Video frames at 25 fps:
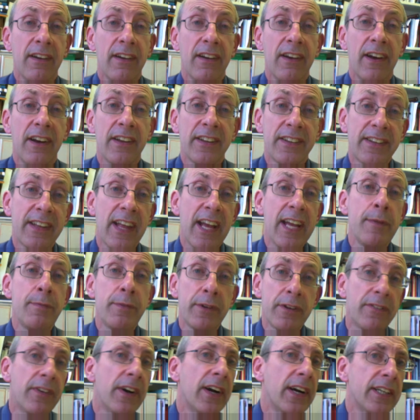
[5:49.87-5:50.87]
Are they
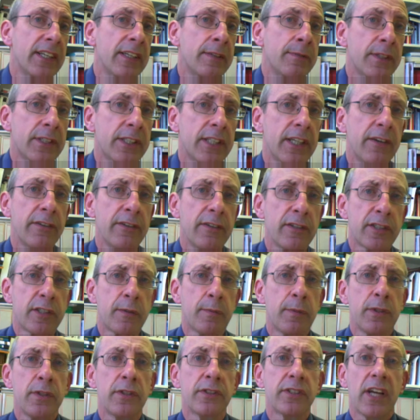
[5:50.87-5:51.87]
providing material
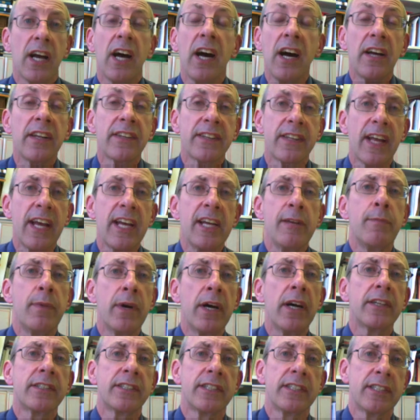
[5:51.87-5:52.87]
support? Are they
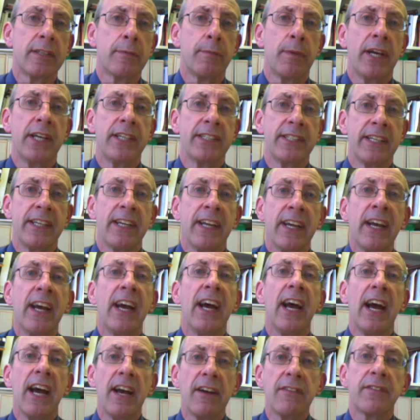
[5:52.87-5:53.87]
participating?
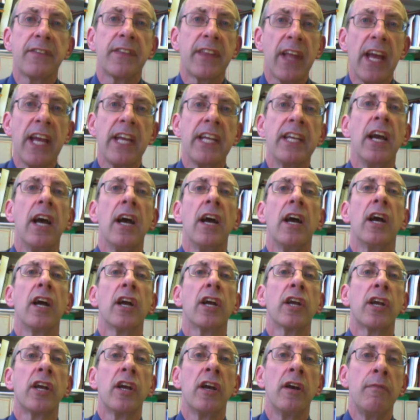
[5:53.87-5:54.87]
Have they
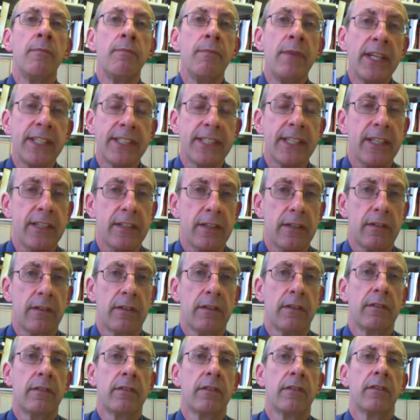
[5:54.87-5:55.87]
committed
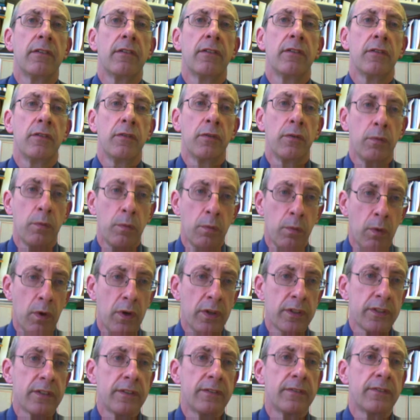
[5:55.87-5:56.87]

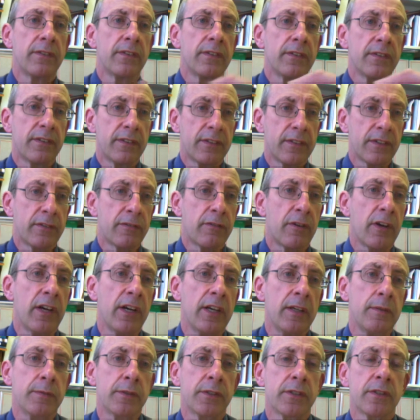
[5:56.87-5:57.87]
one of the
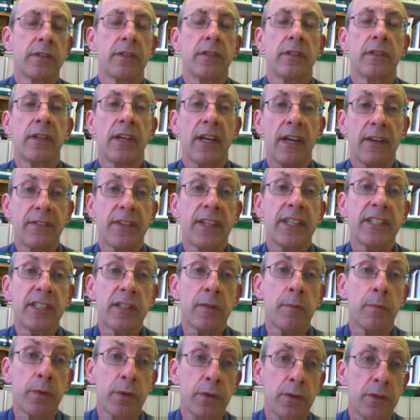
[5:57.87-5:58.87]
crimes? Have they
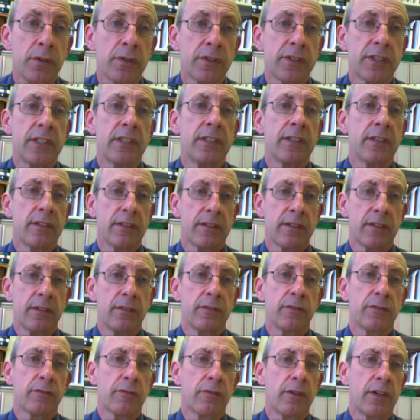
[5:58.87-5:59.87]
supported
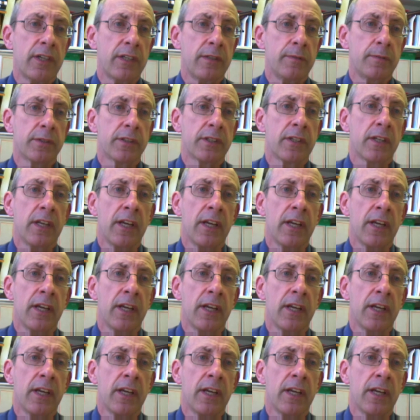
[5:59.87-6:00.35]
those crimes?